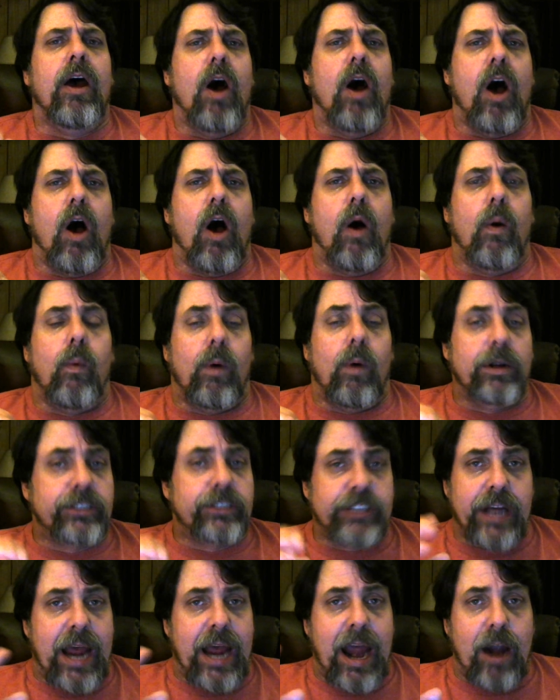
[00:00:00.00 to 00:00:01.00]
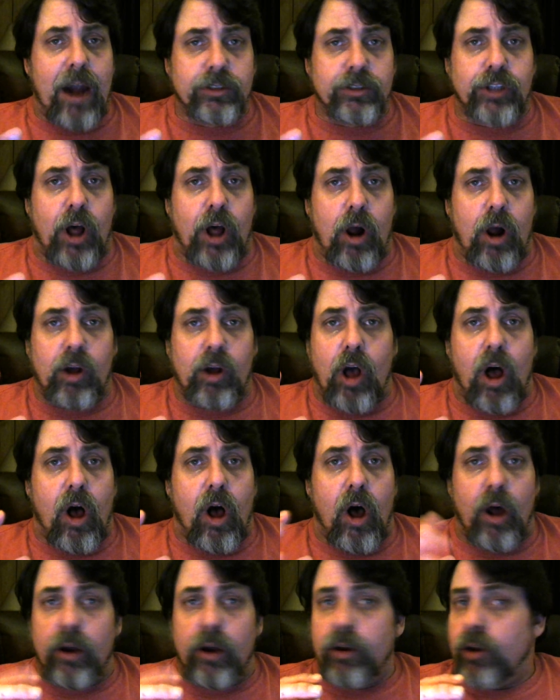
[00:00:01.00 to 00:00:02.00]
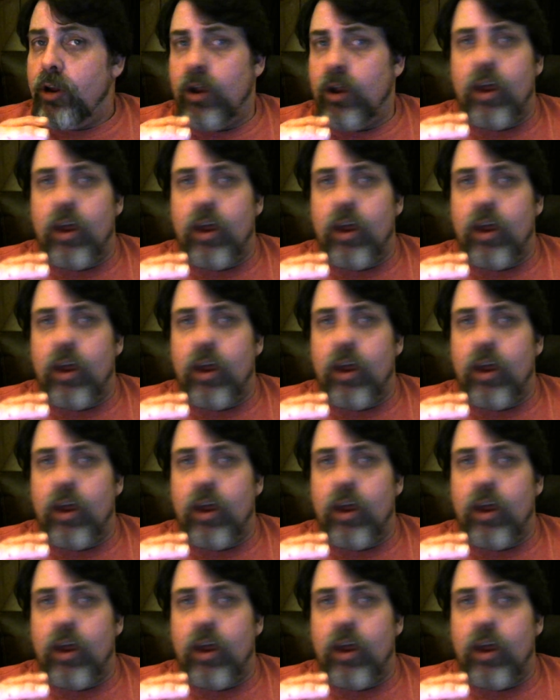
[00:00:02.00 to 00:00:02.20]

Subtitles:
once the air is all gone,